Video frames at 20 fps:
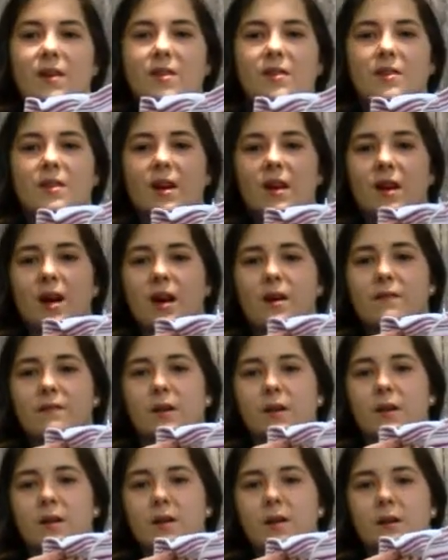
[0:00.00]
the
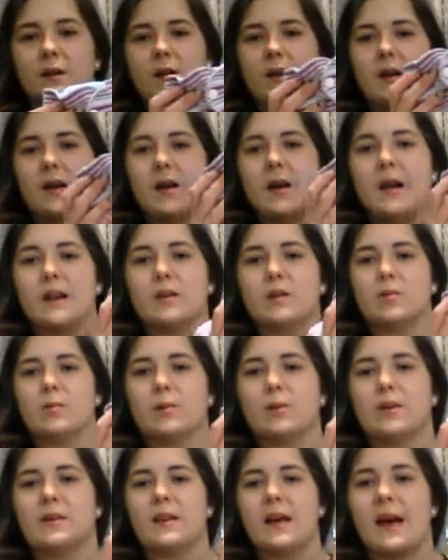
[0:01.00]
cover and you
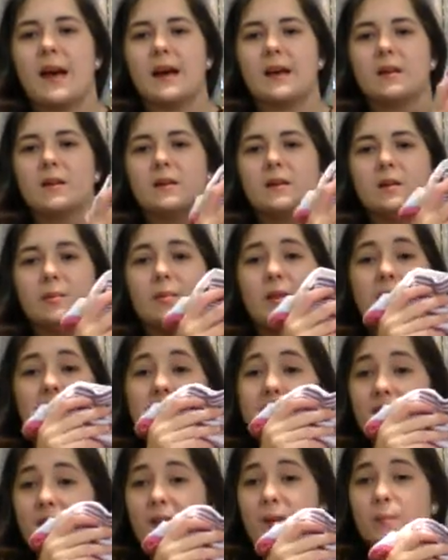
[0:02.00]
put that, the
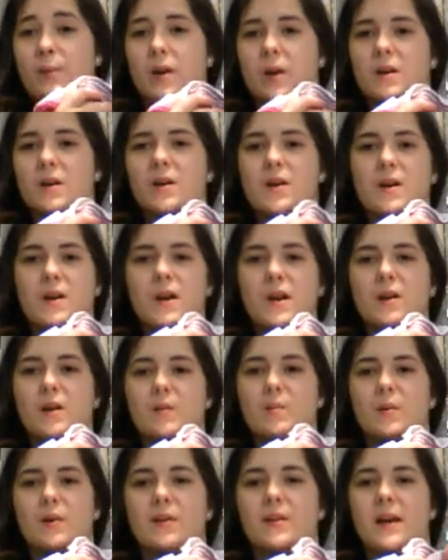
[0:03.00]
plasticky part, and you
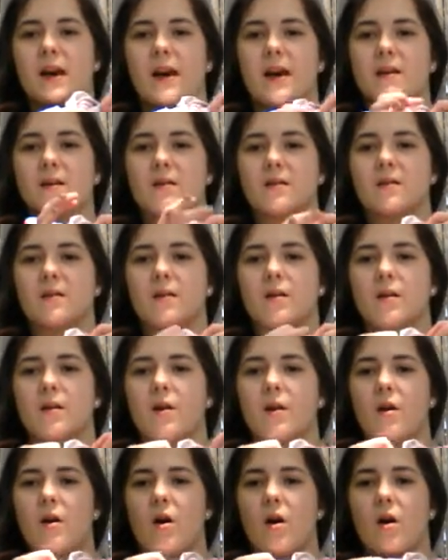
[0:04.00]
put that
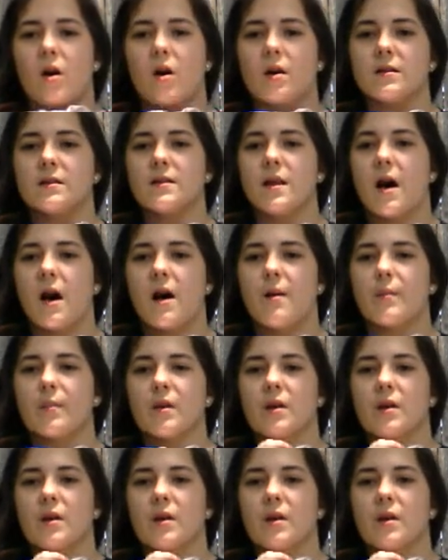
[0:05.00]
on top.